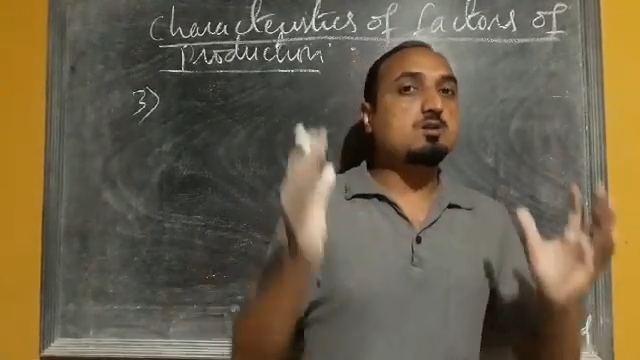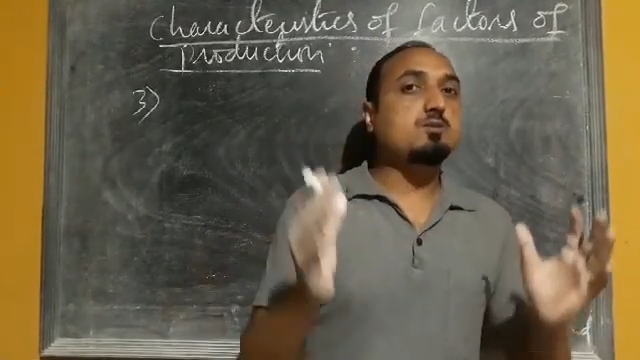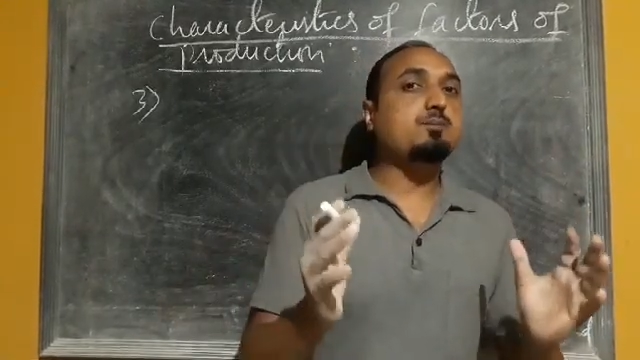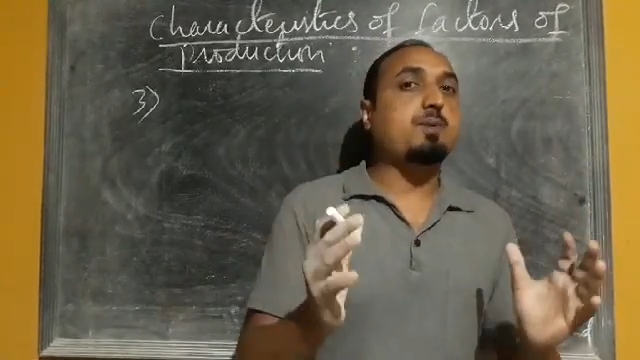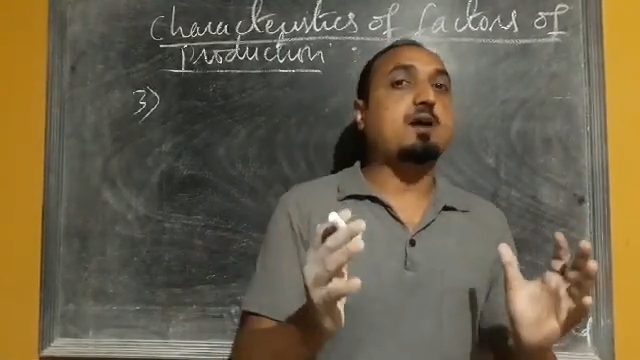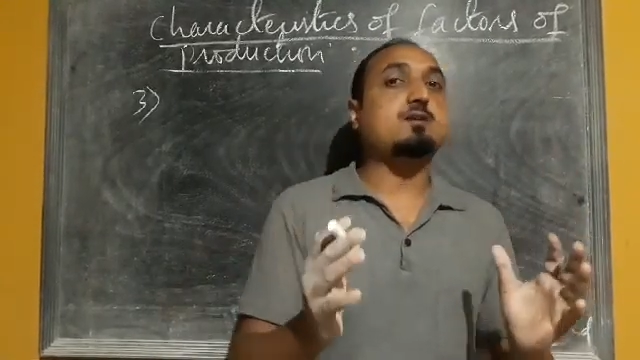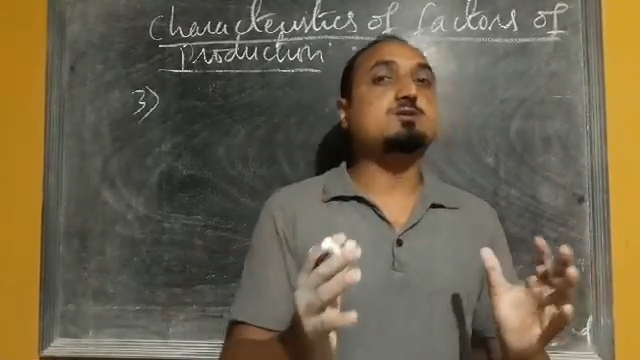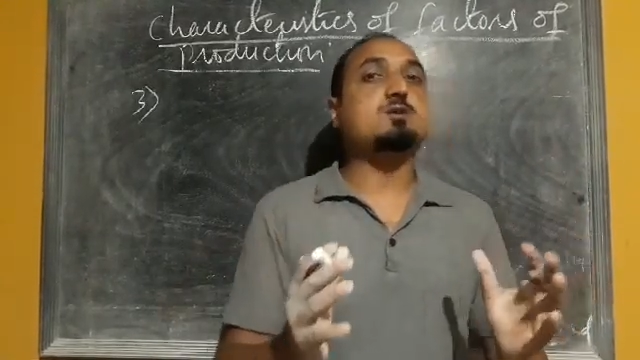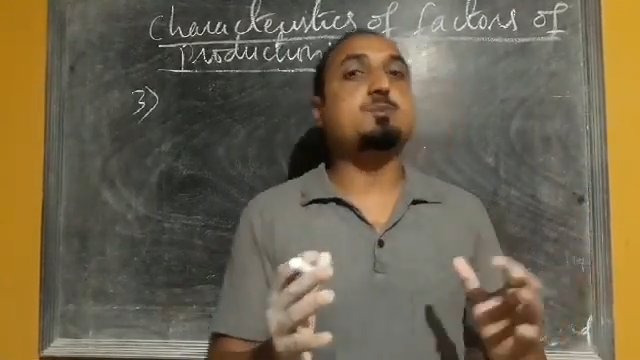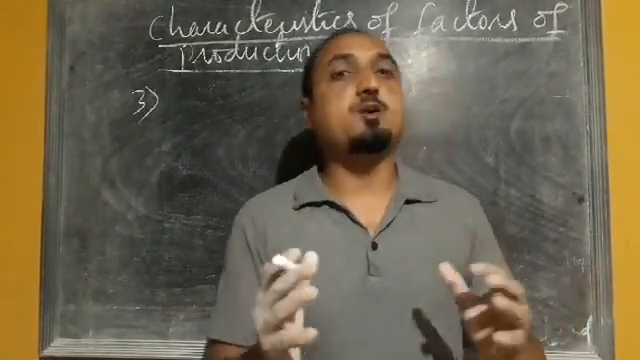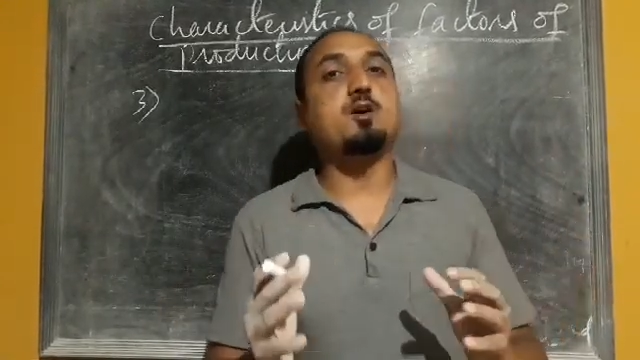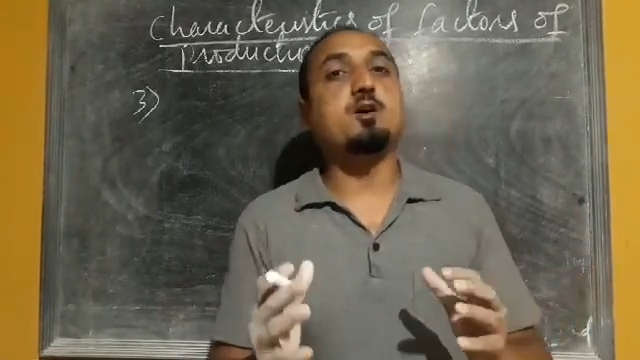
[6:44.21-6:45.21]
the factors
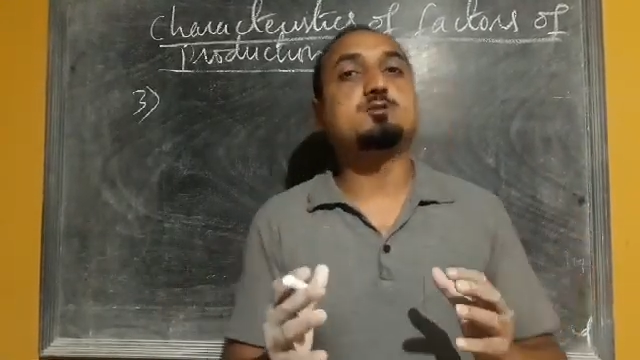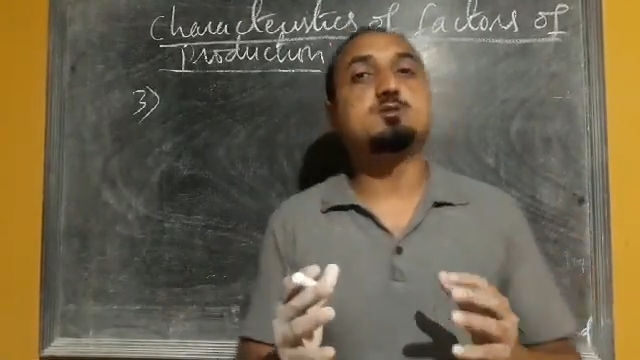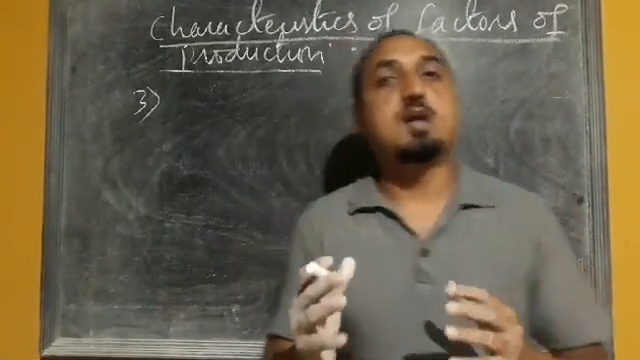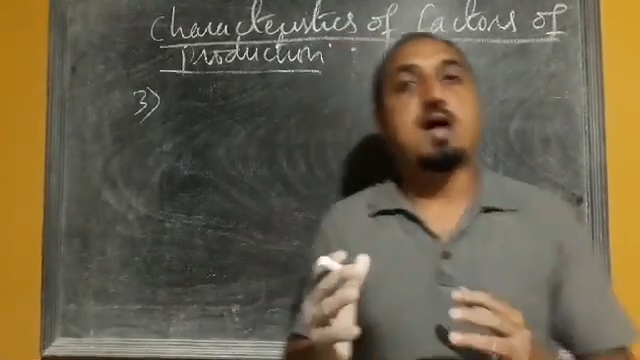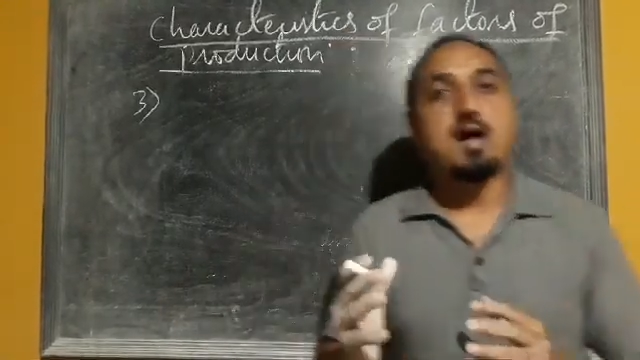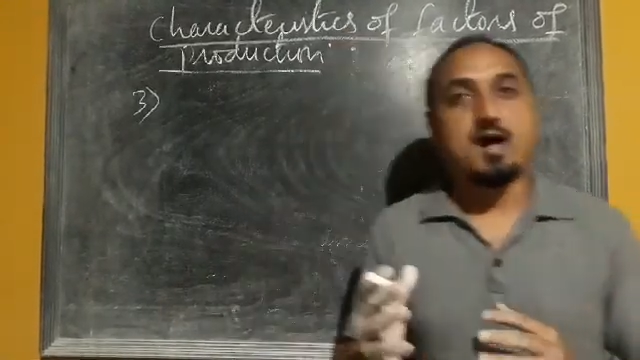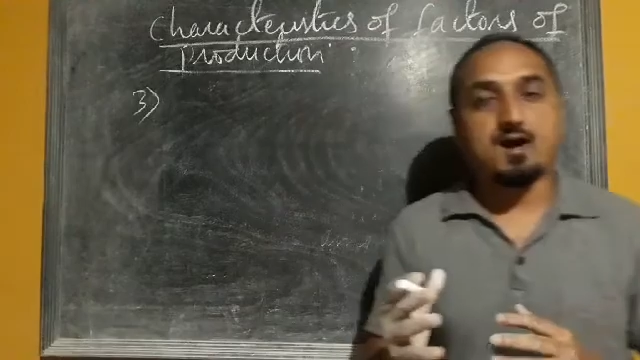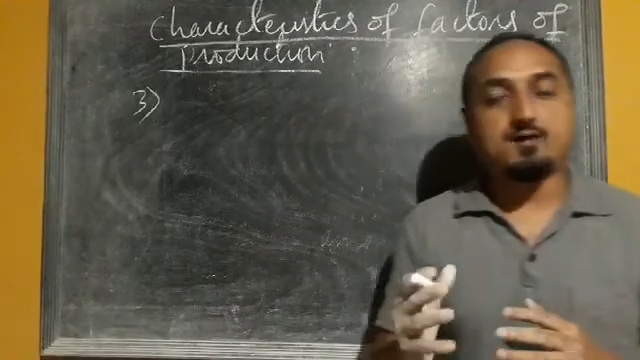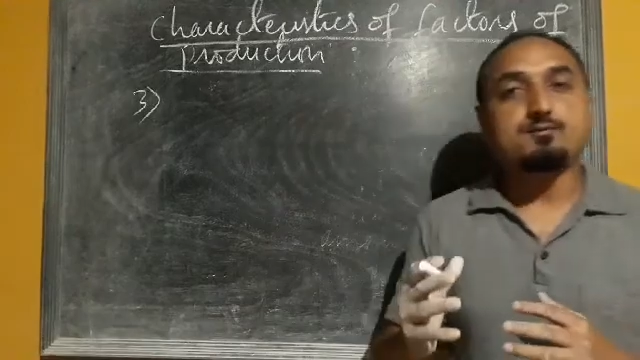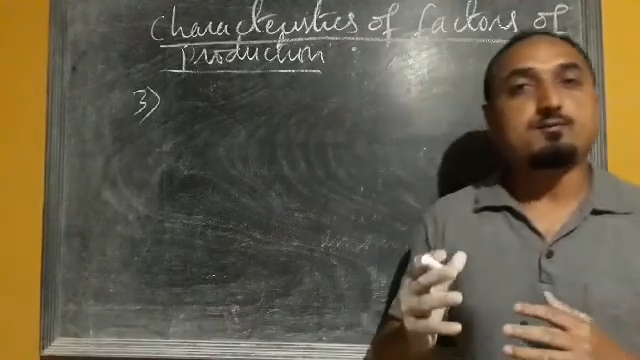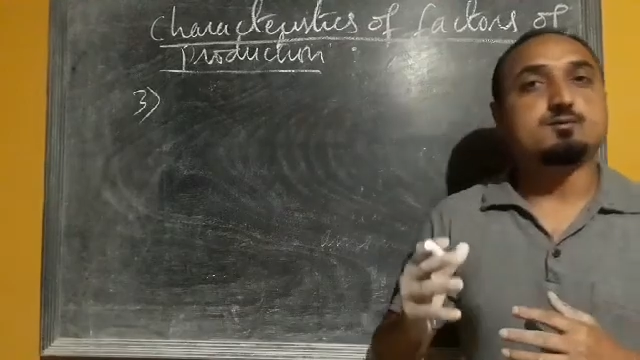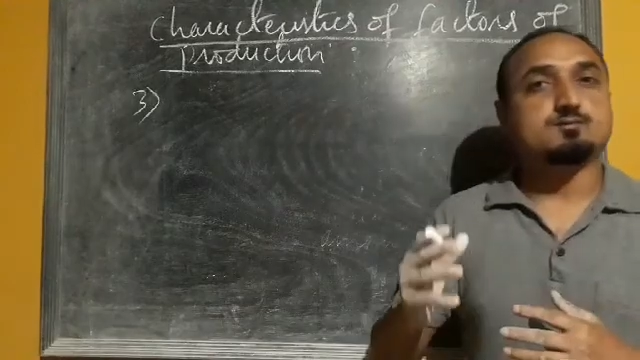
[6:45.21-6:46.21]
of production
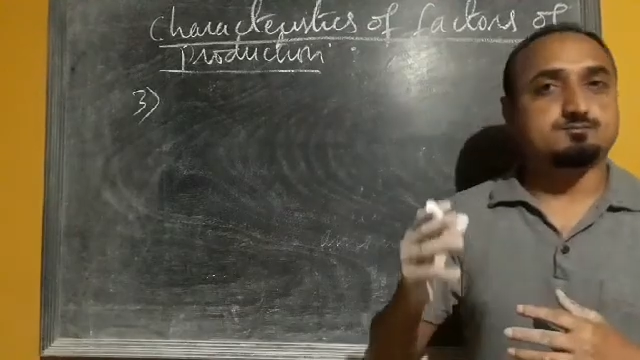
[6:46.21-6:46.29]
have